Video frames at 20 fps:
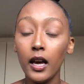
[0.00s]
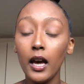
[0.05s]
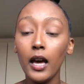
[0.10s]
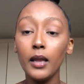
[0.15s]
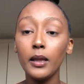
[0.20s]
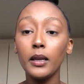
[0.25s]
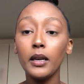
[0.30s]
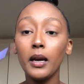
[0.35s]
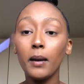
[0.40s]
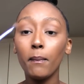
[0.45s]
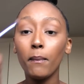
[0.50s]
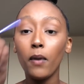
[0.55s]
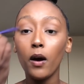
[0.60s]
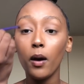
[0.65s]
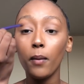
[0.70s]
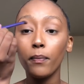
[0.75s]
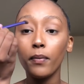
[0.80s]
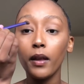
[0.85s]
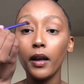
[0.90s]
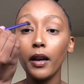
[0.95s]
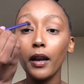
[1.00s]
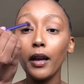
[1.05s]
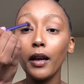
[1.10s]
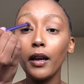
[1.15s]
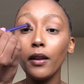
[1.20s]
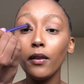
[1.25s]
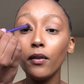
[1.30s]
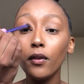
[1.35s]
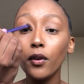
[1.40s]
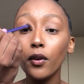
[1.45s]
and then I pop that
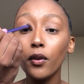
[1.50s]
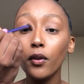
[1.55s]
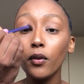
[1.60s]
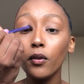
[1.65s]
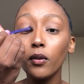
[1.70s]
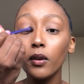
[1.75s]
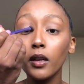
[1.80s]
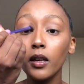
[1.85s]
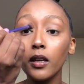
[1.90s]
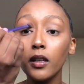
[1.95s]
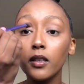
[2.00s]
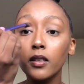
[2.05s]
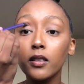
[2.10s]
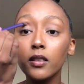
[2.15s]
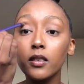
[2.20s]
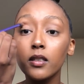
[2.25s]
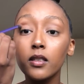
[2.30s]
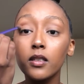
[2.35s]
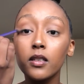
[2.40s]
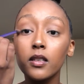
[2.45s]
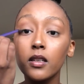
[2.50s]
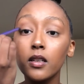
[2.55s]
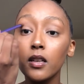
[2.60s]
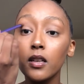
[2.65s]
in the crease.